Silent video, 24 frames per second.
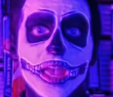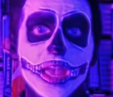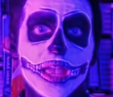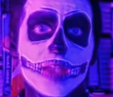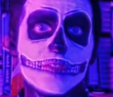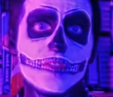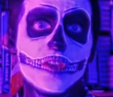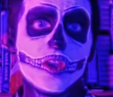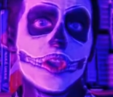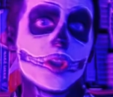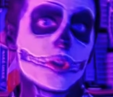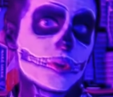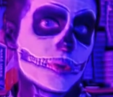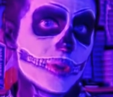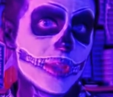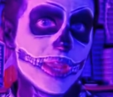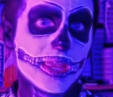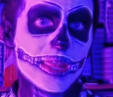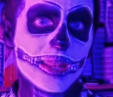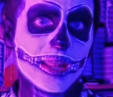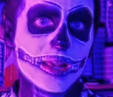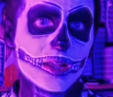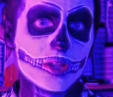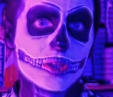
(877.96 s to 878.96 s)
if her
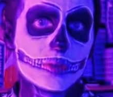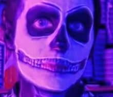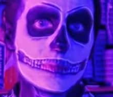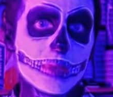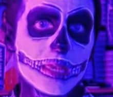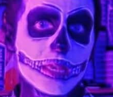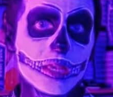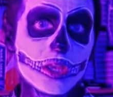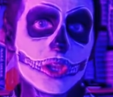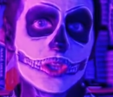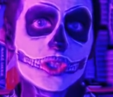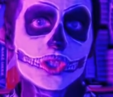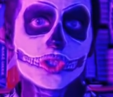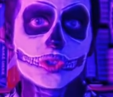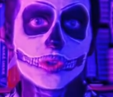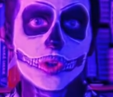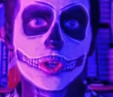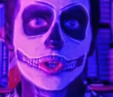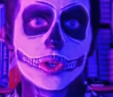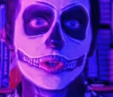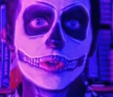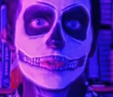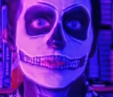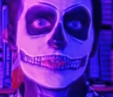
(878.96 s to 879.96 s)
creator could make her
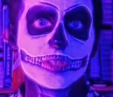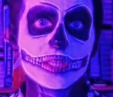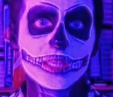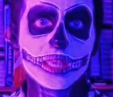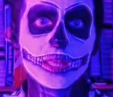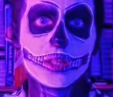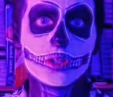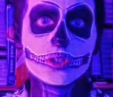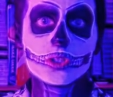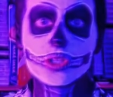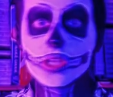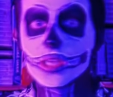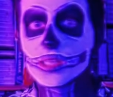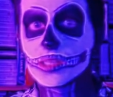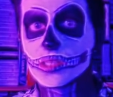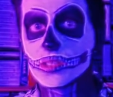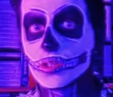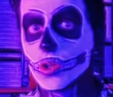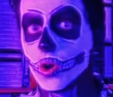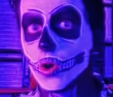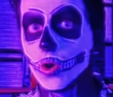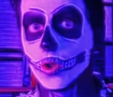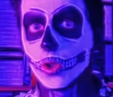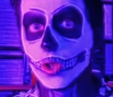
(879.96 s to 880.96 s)
strong enough to kill
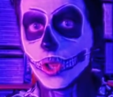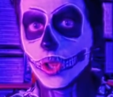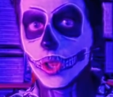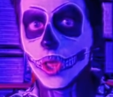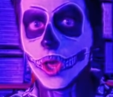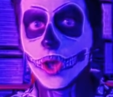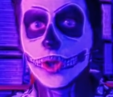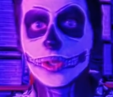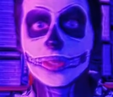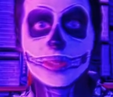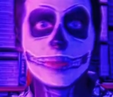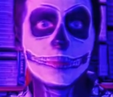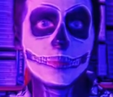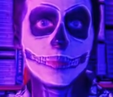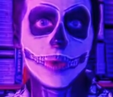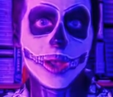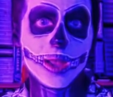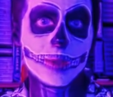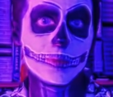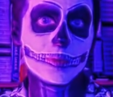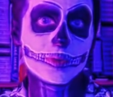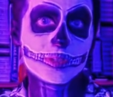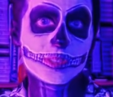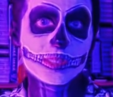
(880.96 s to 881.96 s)
Jason all along, then
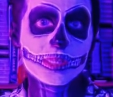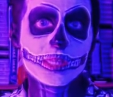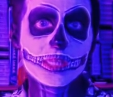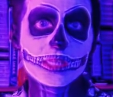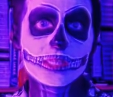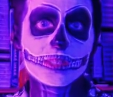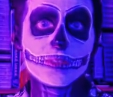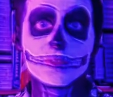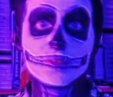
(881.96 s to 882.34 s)
why wasn't this the